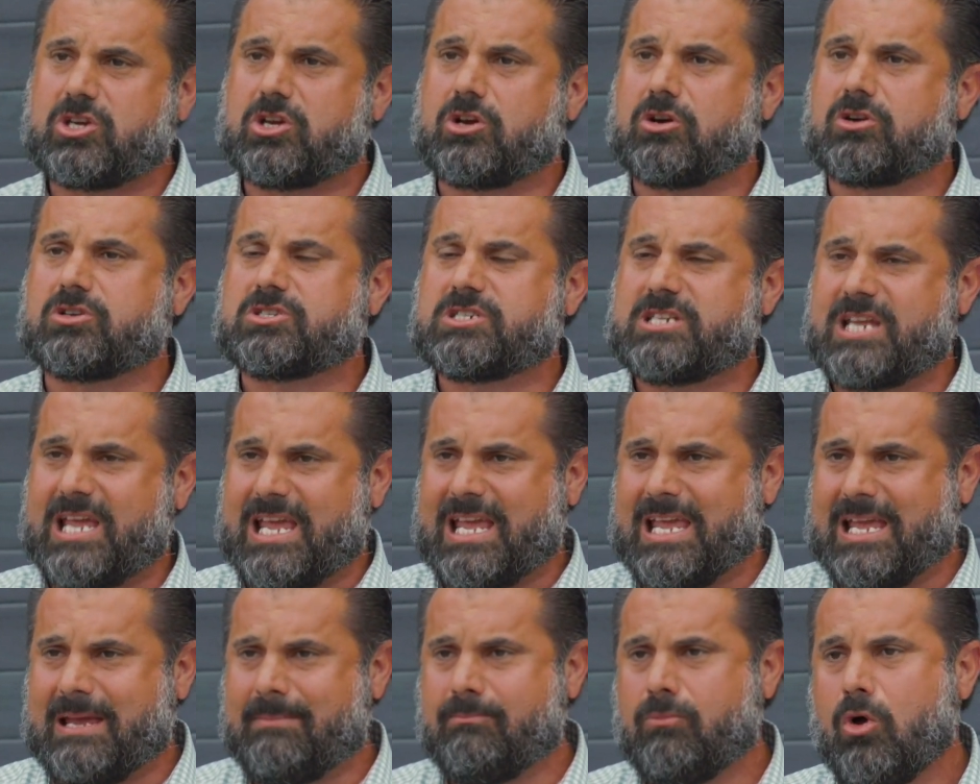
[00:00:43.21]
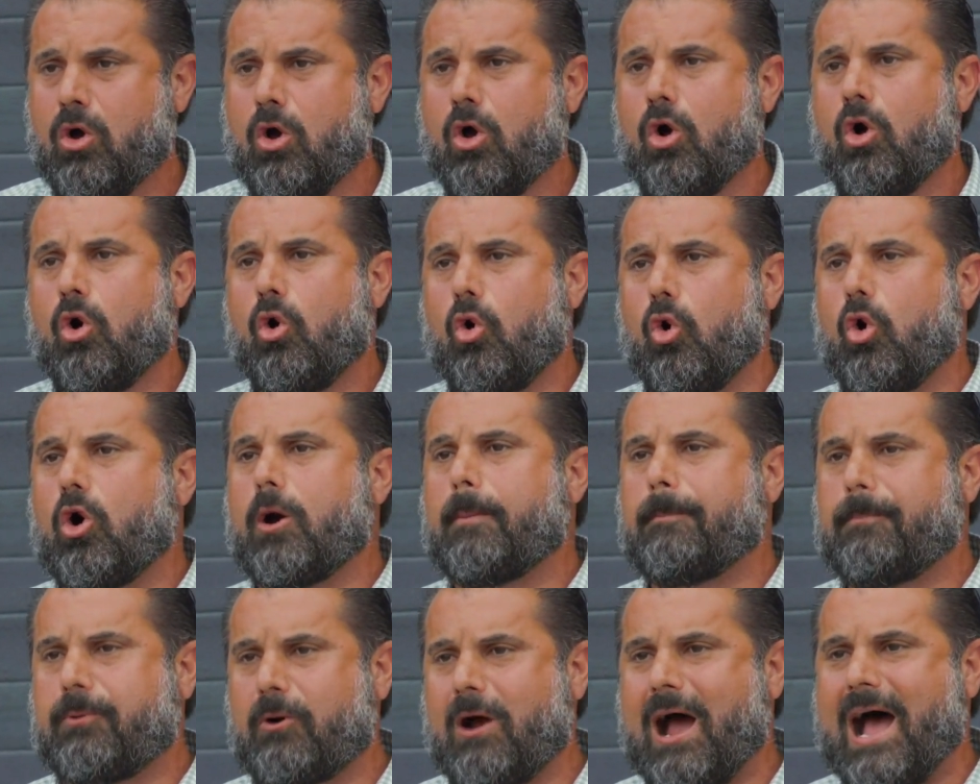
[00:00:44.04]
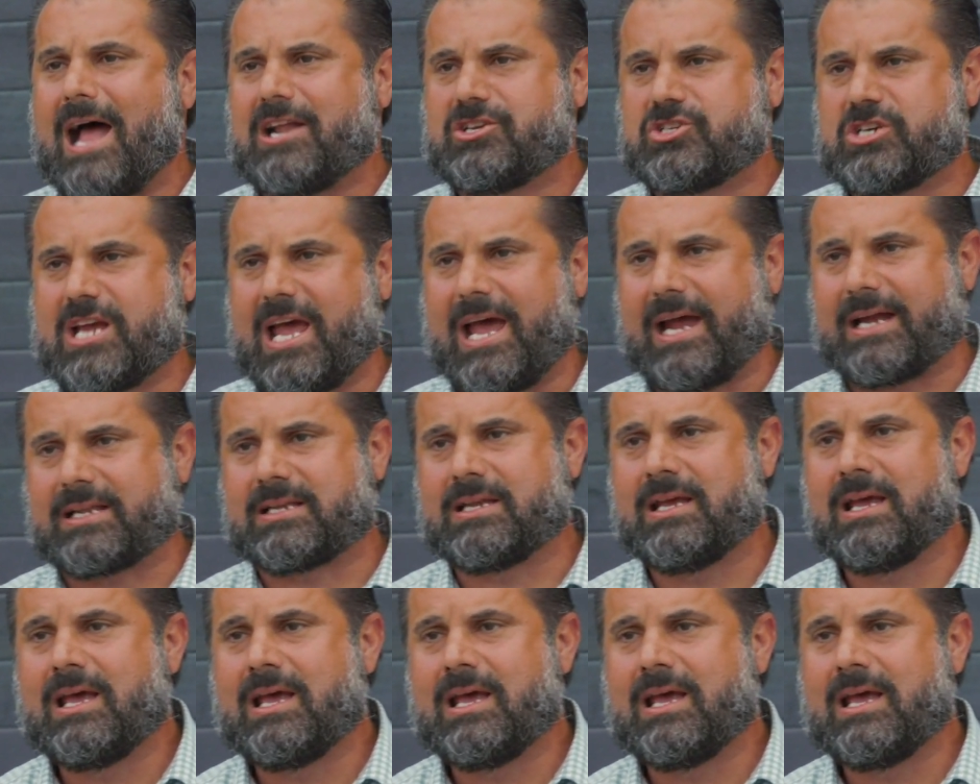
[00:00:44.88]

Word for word: to your team or project,